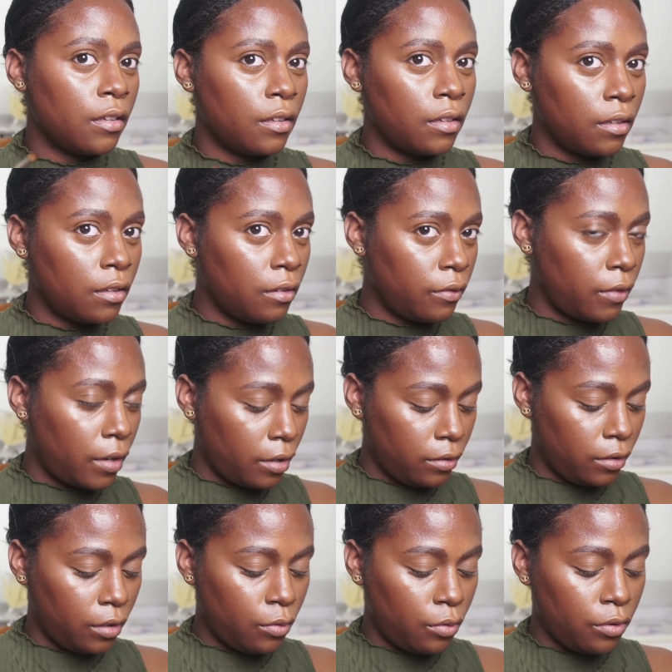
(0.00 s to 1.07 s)
around the
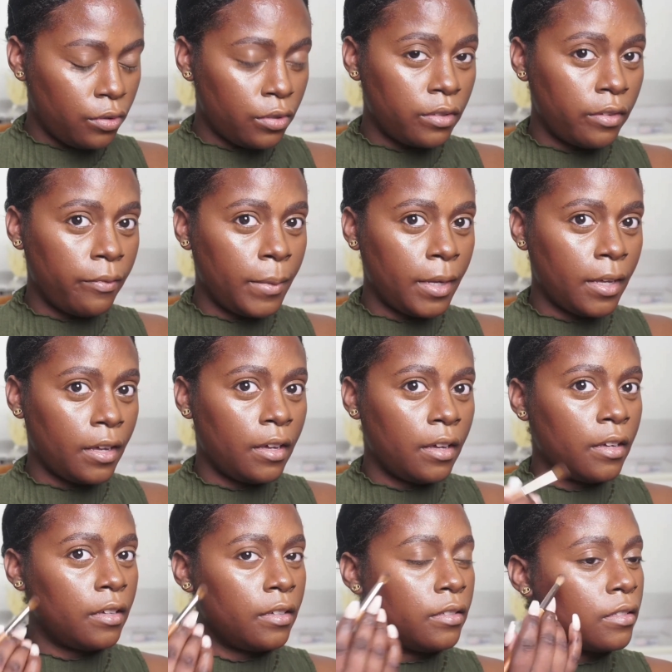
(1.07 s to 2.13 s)
corners of my
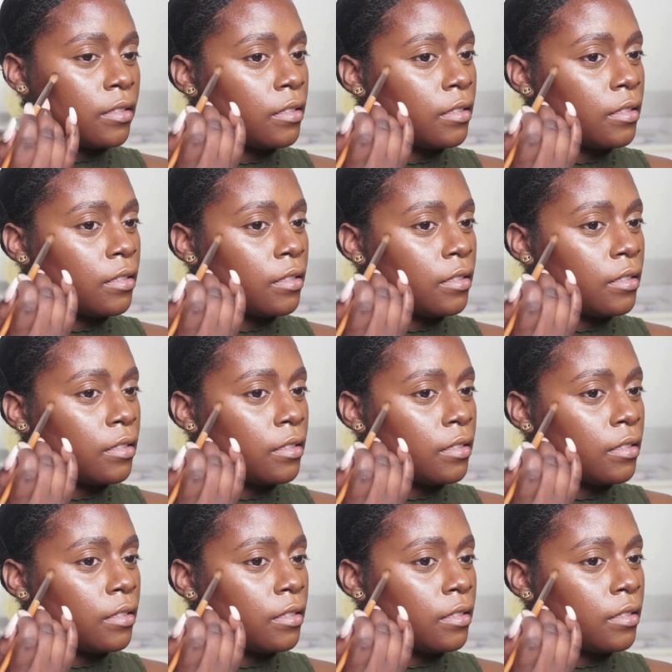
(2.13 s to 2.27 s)
eyes.